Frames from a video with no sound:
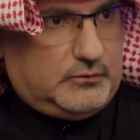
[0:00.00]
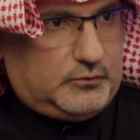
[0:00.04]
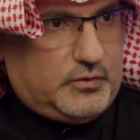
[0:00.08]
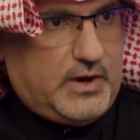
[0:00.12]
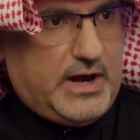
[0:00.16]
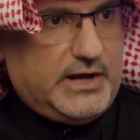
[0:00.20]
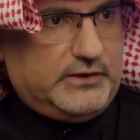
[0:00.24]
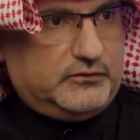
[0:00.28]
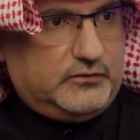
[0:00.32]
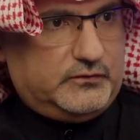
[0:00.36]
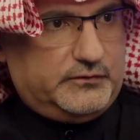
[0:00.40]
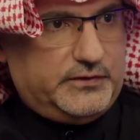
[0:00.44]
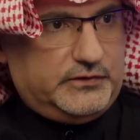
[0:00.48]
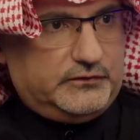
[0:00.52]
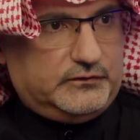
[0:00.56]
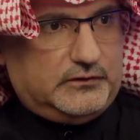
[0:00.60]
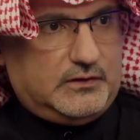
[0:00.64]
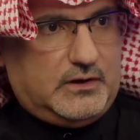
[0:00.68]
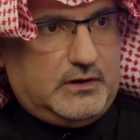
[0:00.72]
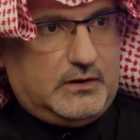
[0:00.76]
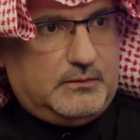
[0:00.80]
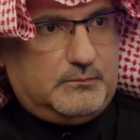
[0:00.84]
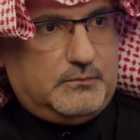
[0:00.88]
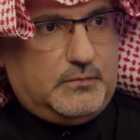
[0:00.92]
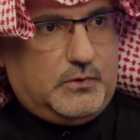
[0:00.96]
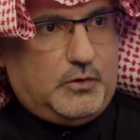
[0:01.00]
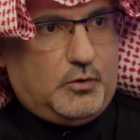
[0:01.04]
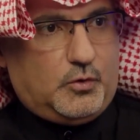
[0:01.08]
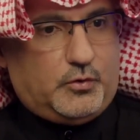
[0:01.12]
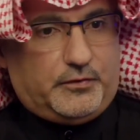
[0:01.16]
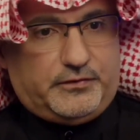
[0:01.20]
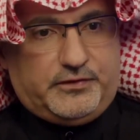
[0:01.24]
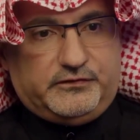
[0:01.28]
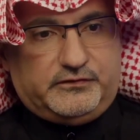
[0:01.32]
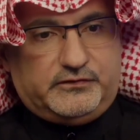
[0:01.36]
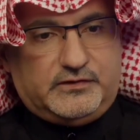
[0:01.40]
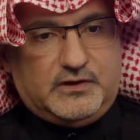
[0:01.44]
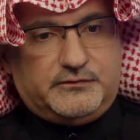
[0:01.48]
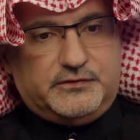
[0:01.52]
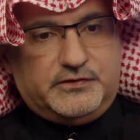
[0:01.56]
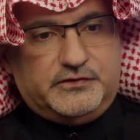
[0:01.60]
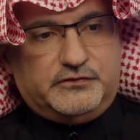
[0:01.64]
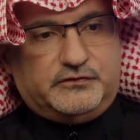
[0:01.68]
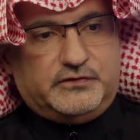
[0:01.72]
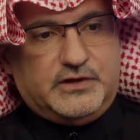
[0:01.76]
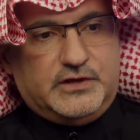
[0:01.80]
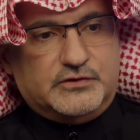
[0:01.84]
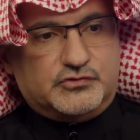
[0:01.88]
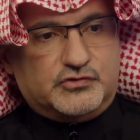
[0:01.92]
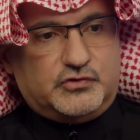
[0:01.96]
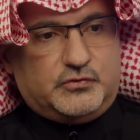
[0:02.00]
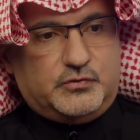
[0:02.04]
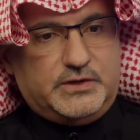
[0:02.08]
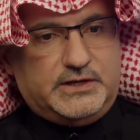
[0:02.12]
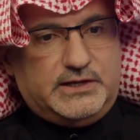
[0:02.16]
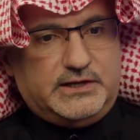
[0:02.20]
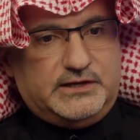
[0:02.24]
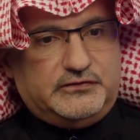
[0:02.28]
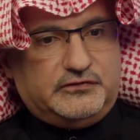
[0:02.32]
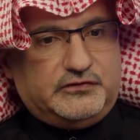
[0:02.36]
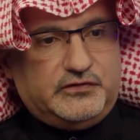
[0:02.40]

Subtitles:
rise of Islam, or the 7th century